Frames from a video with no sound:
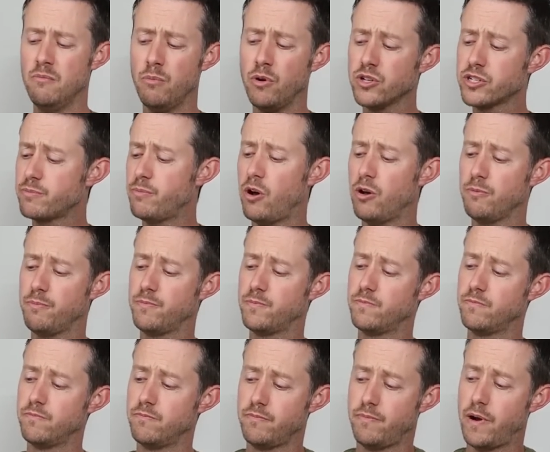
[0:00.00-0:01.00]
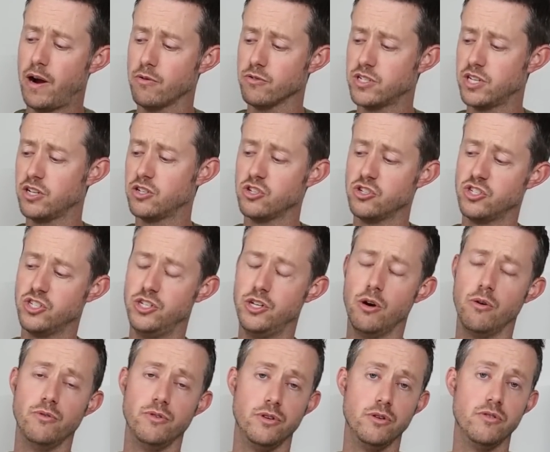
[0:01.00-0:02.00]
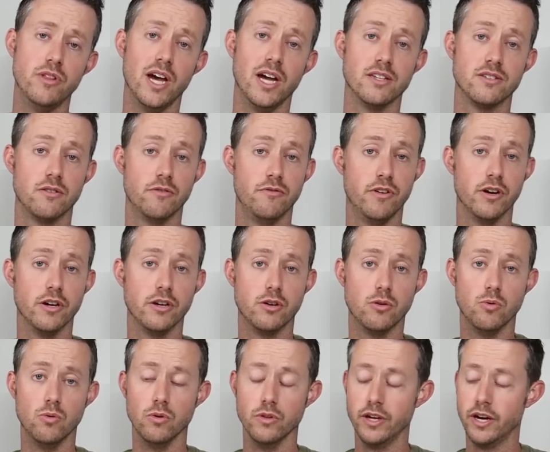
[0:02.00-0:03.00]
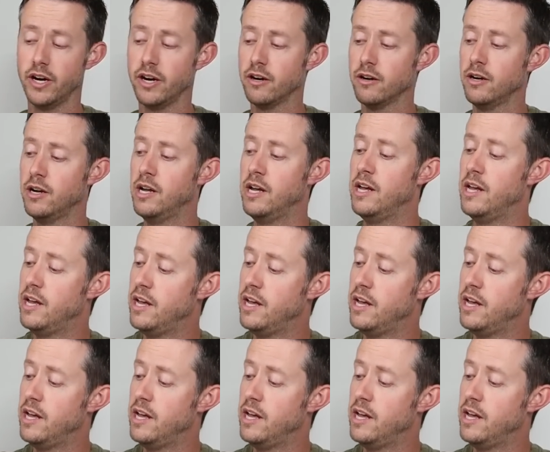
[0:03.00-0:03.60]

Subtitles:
Most small power stations don't do that, so very cool there.